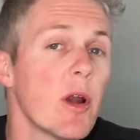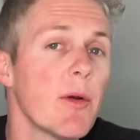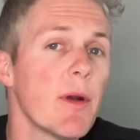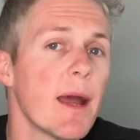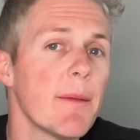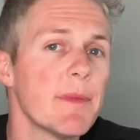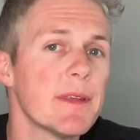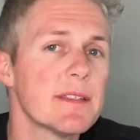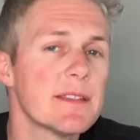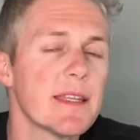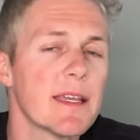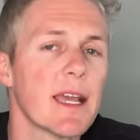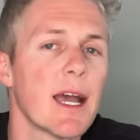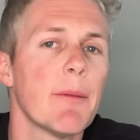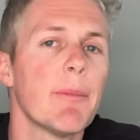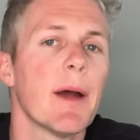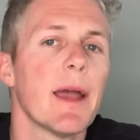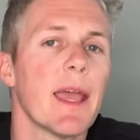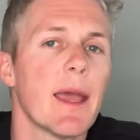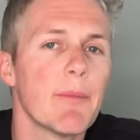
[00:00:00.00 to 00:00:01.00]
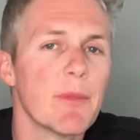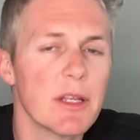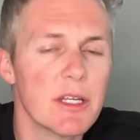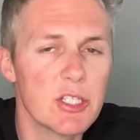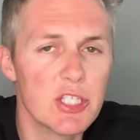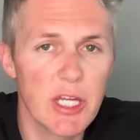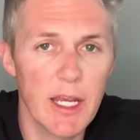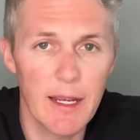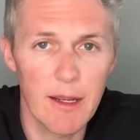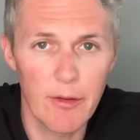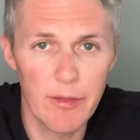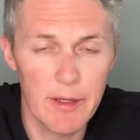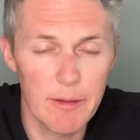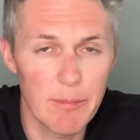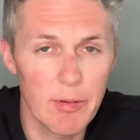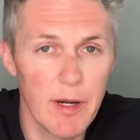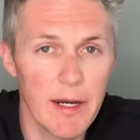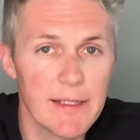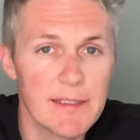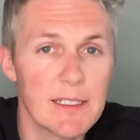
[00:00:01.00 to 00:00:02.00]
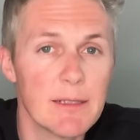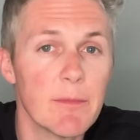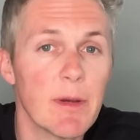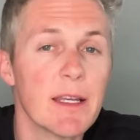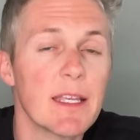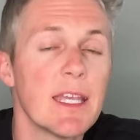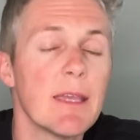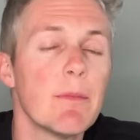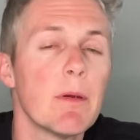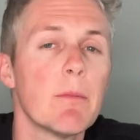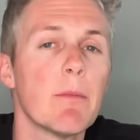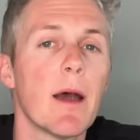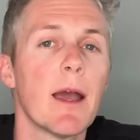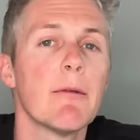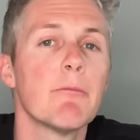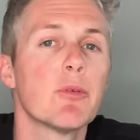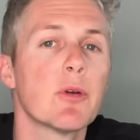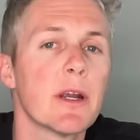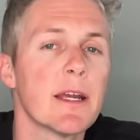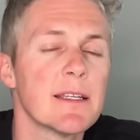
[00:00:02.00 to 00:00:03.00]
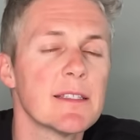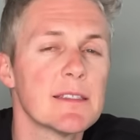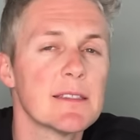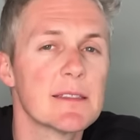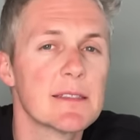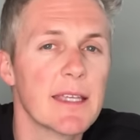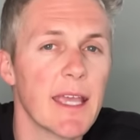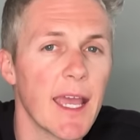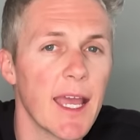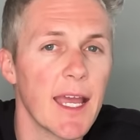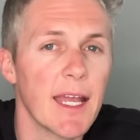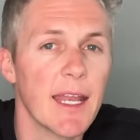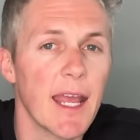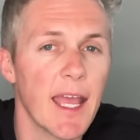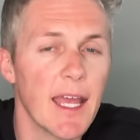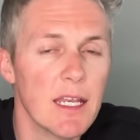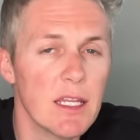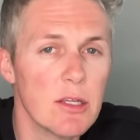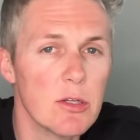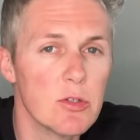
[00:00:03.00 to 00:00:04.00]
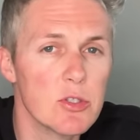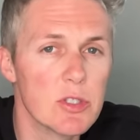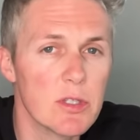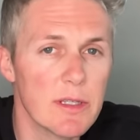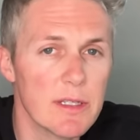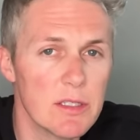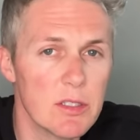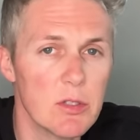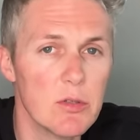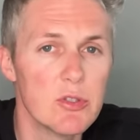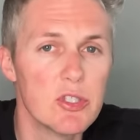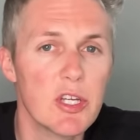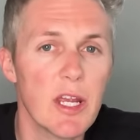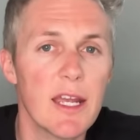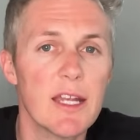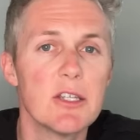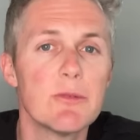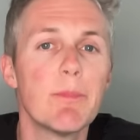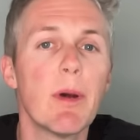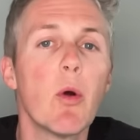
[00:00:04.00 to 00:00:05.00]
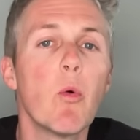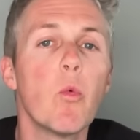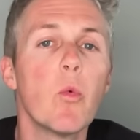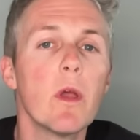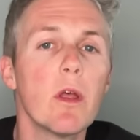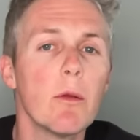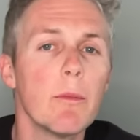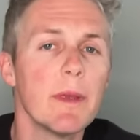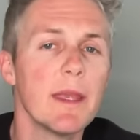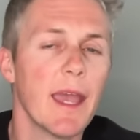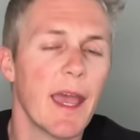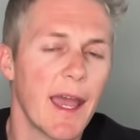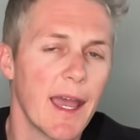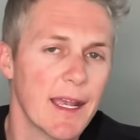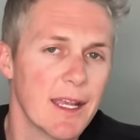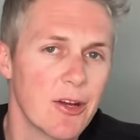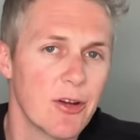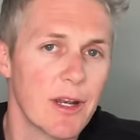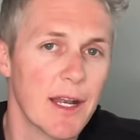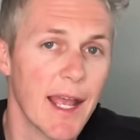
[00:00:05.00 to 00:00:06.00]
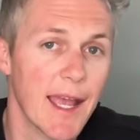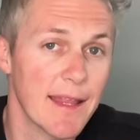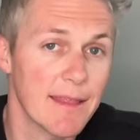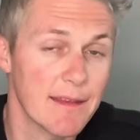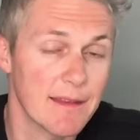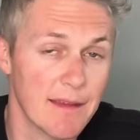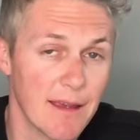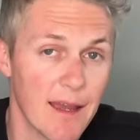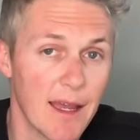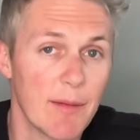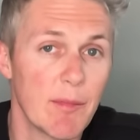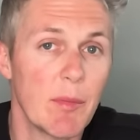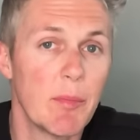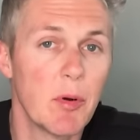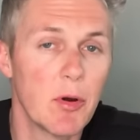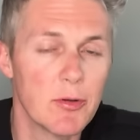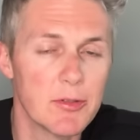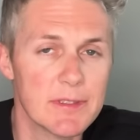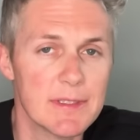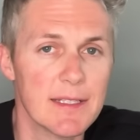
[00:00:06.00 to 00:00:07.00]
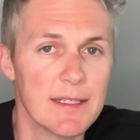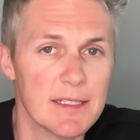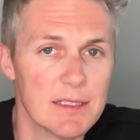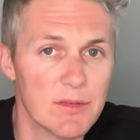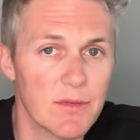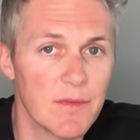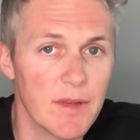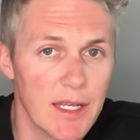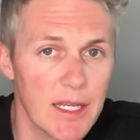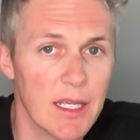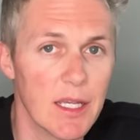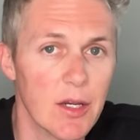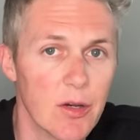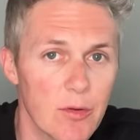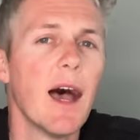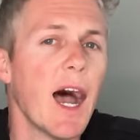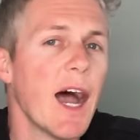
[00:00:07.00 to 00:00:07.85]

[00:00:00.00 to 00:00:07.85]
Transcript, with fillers: I wrap this thing up, I am gonna check out their pricing, but keep in mind prices can and usually do change, but will be accurate at the time of posting this video.